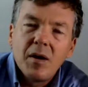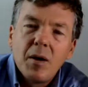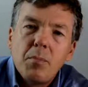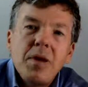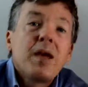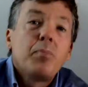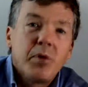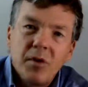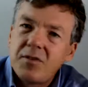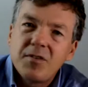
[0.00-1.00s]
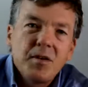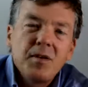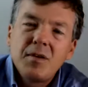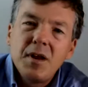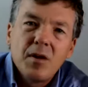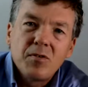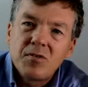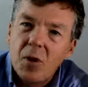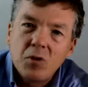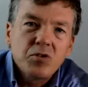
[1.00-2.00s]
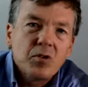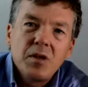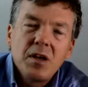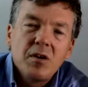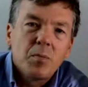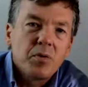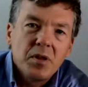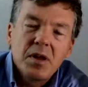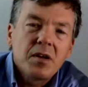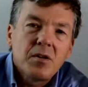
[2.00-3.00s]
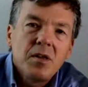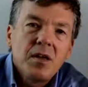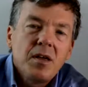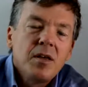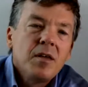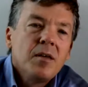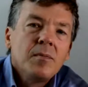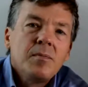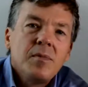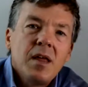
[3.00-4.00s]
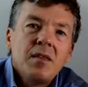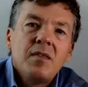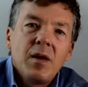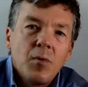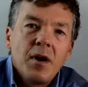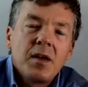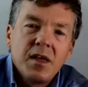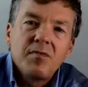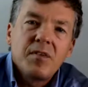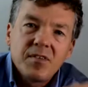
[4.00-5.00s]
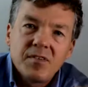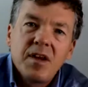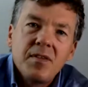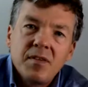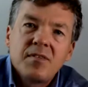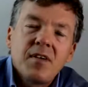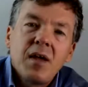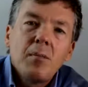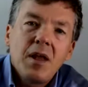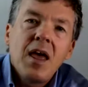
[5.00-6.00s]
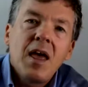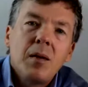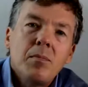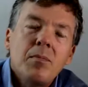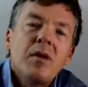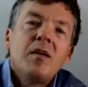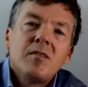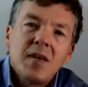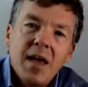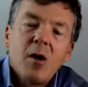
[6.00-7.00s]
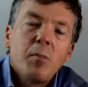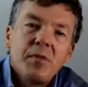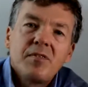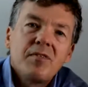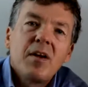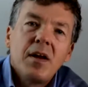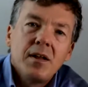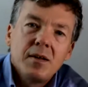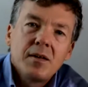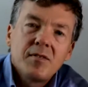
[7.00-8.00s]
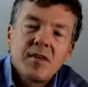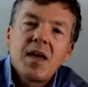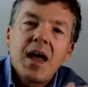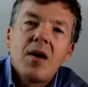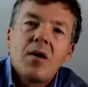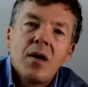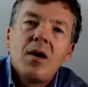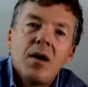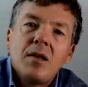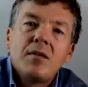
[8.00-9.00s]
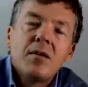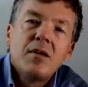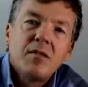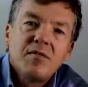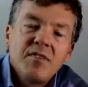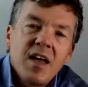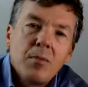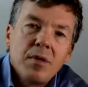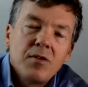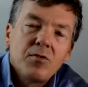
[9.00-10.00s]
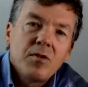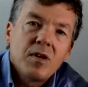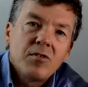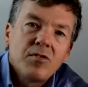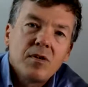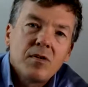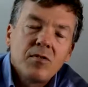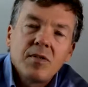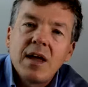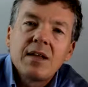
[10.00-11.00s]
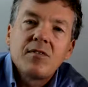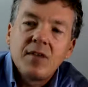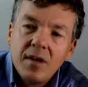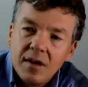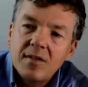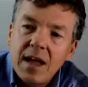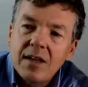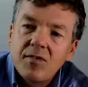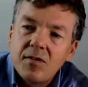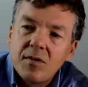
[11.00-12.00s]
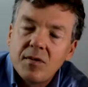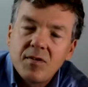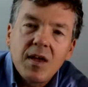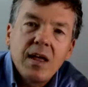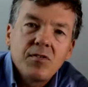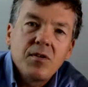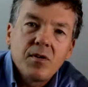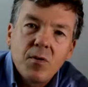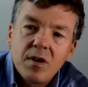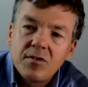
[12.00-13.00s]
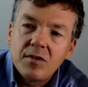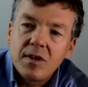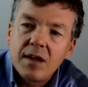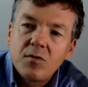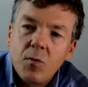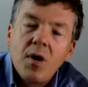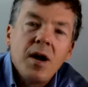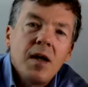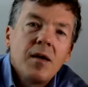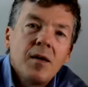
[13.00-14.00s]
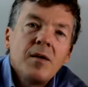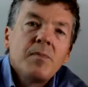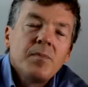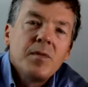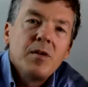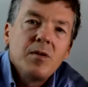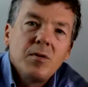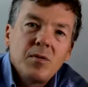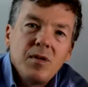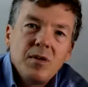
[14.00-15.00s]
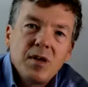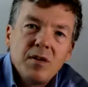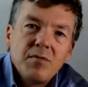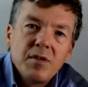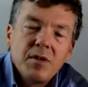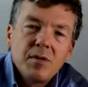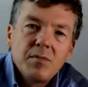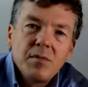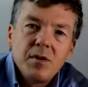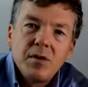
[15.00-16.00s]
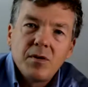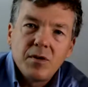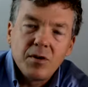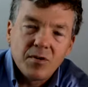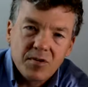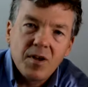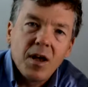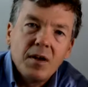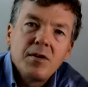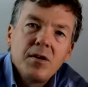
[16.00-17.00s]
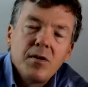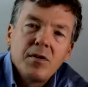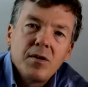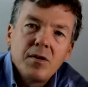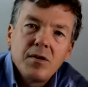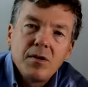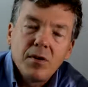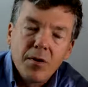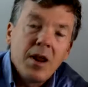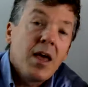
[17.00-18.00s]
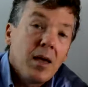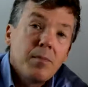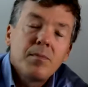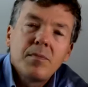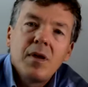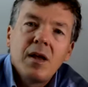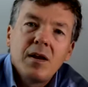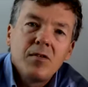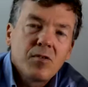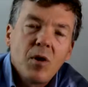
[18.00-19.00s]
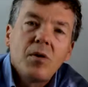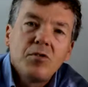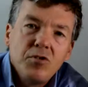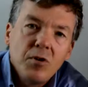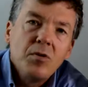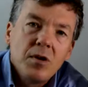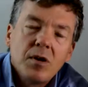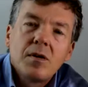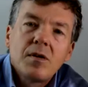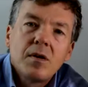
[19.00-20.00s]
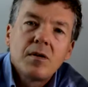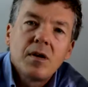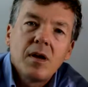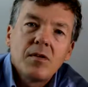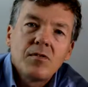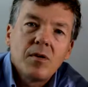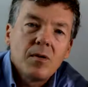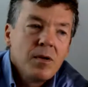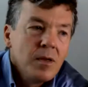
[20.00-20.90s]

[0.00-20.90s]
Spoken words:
big person, you know, socially or politically, then they want to give the son the same name to help the son to carry on the family tradition. So that's to answer your question. That's why you give your son your name, and he's called Junior. Okay, so